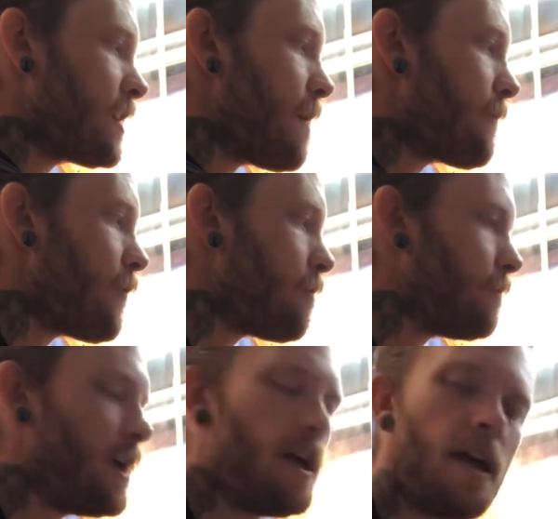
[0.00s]
come from
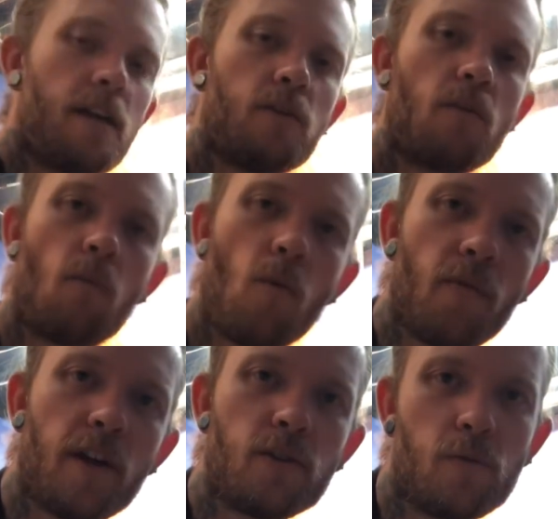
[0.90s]
and
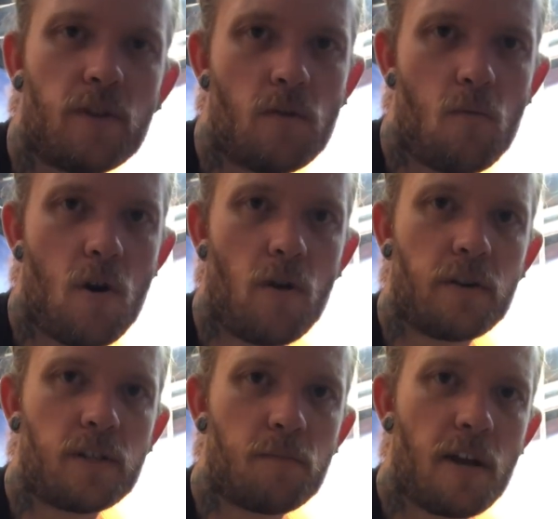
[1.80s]
what they do in the wild
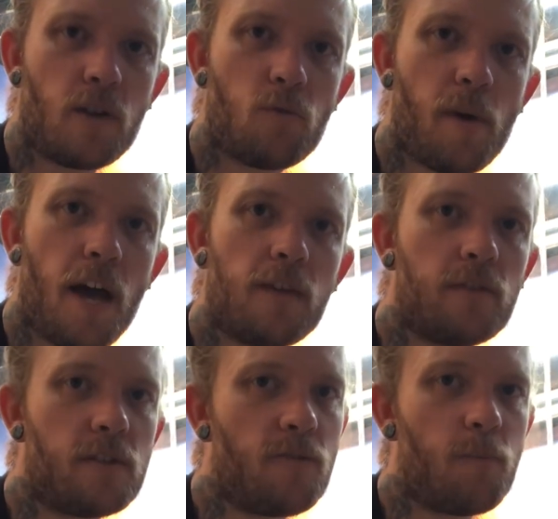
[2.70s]
and some natural
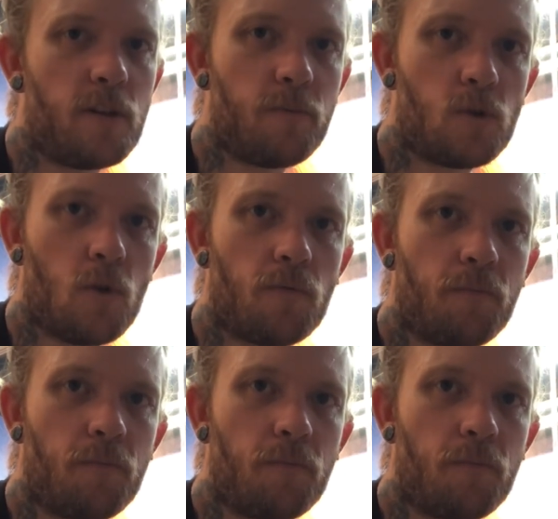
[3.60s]
behaviours that have been observed.